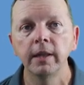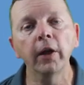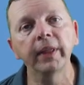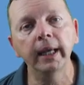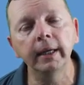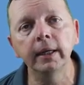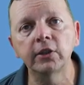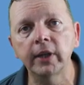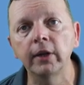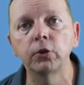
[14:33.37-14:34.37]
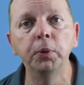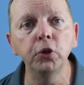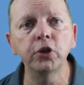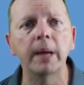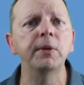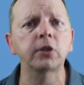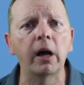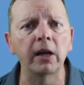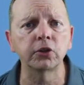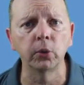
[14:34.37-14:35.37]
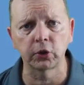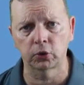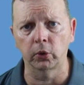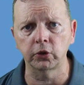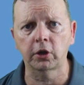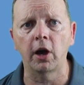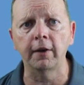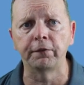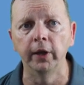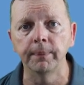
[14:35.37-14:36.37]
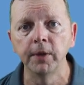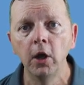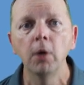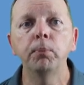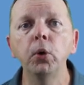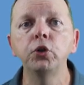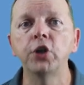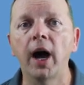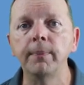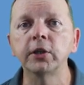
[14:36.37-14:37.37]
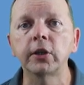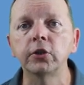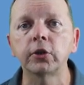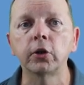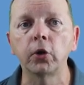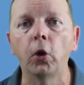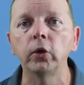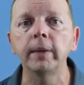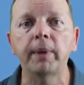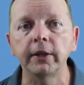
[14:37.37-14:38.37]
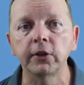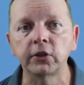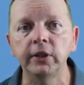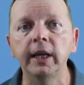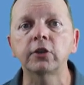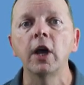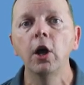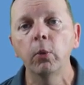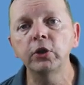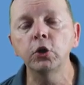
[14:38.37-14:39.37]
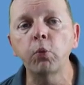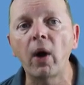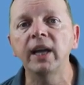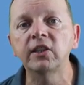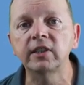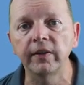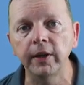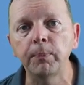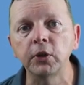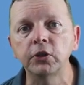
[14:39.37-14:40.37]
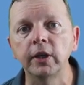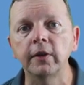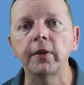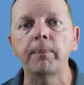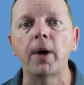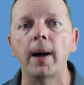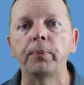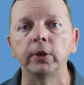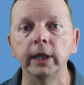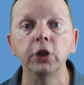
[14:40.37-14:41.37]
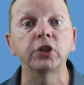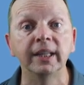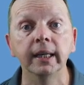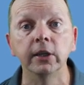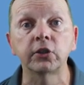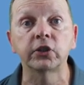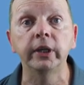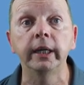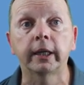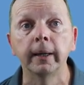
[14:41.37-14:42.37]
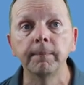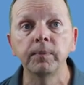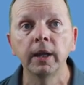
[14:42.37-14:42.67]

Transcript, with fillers: Now, the Indian state of Punjab is also a source of conflict. Punjab is considered holy by the Sikhs, which is why 70% of the population is Sikh.